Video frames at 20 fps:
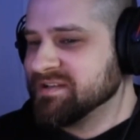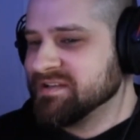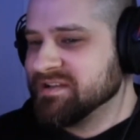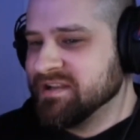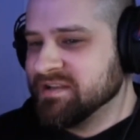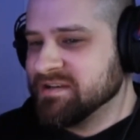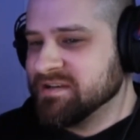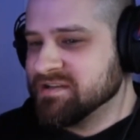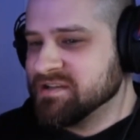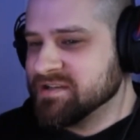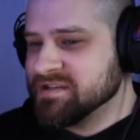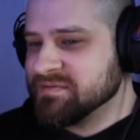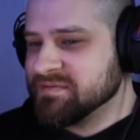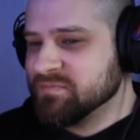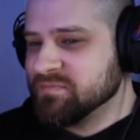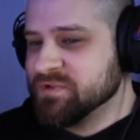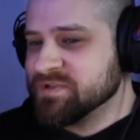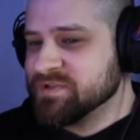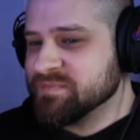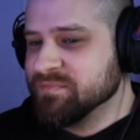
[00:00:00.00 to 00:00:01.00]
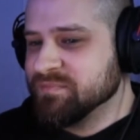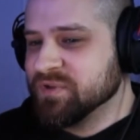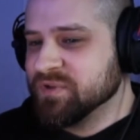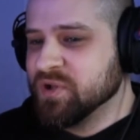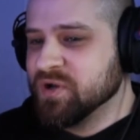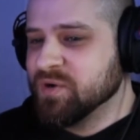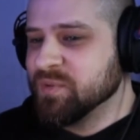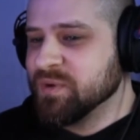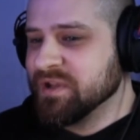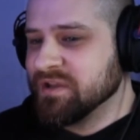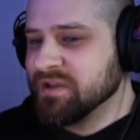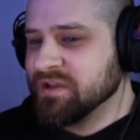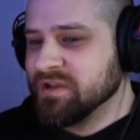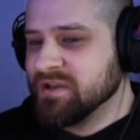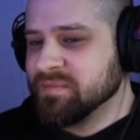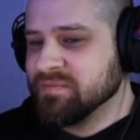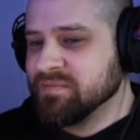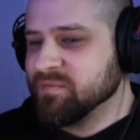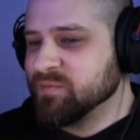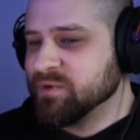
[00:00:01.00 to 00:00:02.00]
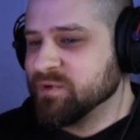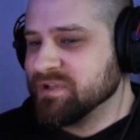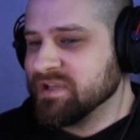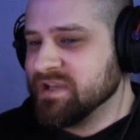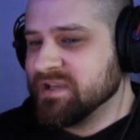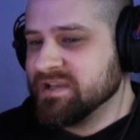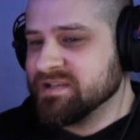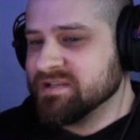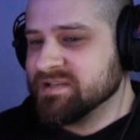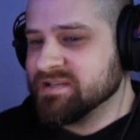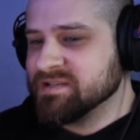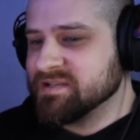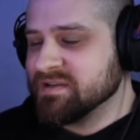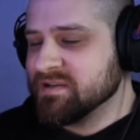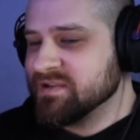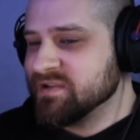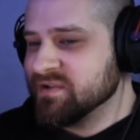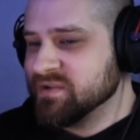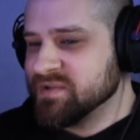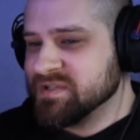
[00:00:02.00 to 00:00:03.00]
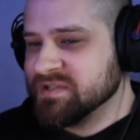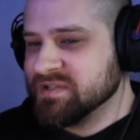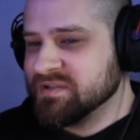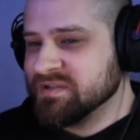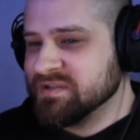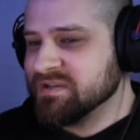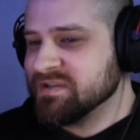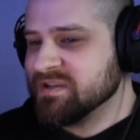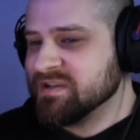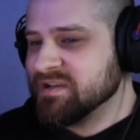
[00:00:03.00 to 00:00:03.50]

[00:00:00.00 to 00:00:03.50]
it just was blowing up with cases in Houston, and